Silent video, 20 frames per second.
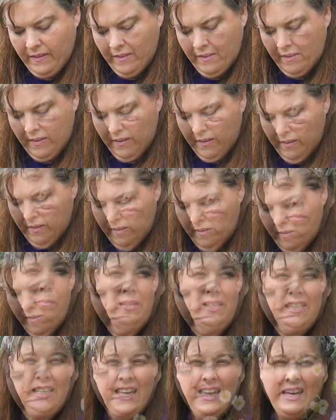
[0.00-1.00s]
I grew from
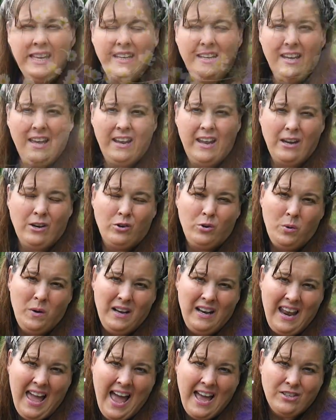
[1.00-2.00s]
seed, and I grew it
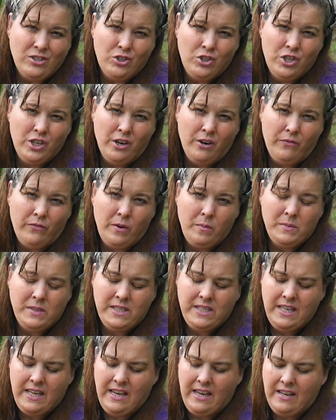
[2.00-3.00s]
last year from
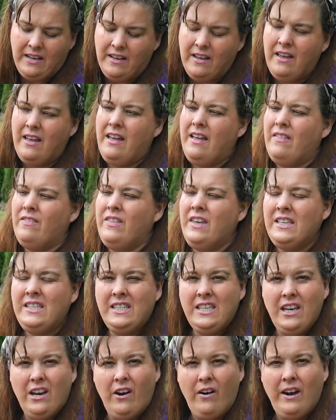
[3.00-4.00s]
seed.
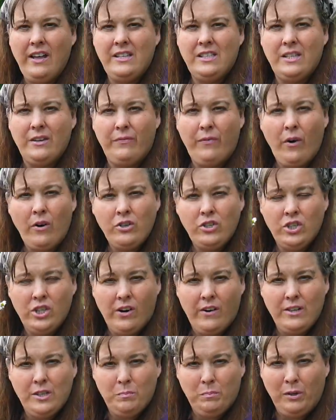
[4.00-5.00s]
This year, it's the first
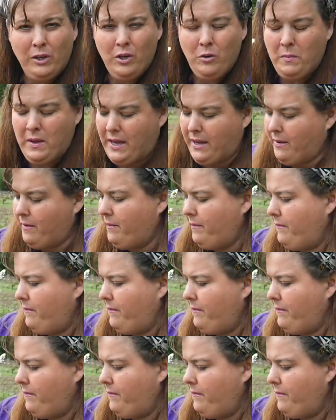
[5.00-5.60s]
year it's blooming.